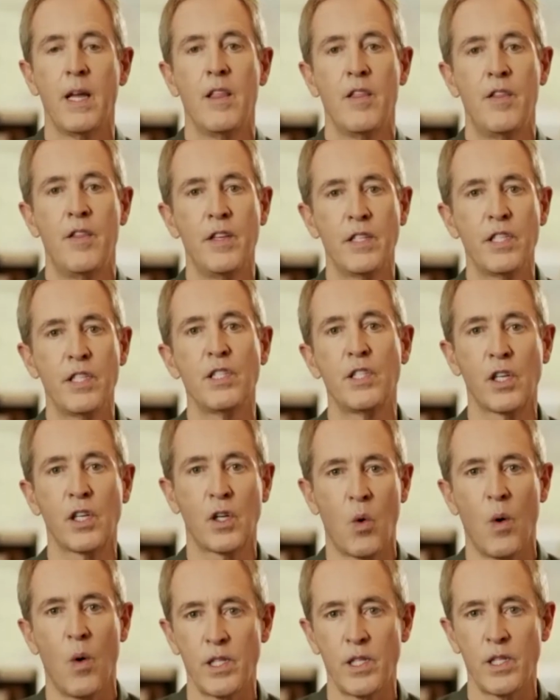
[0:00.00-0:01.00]
This is the
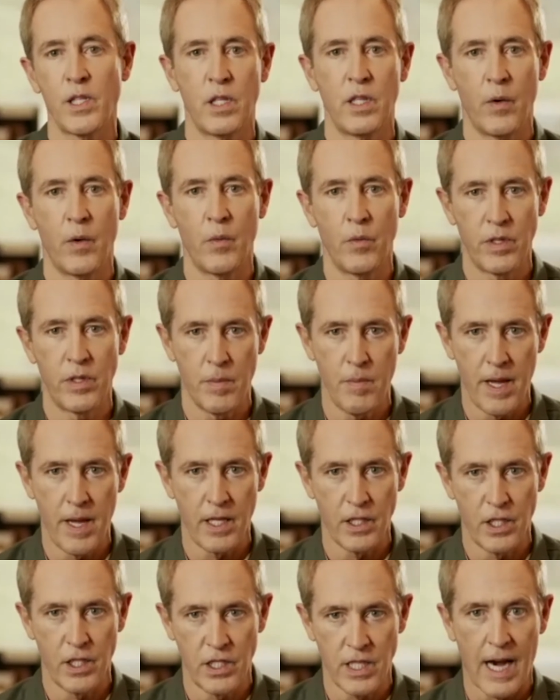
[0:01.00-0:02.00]
question that
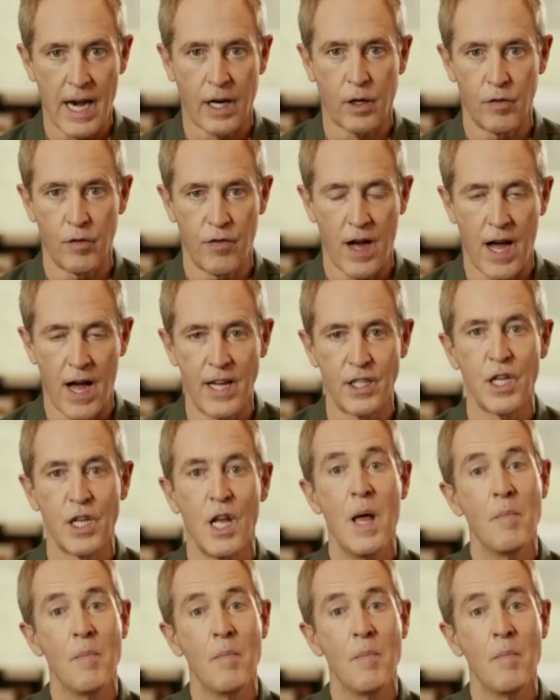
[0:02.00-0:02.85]
demands sacrifice,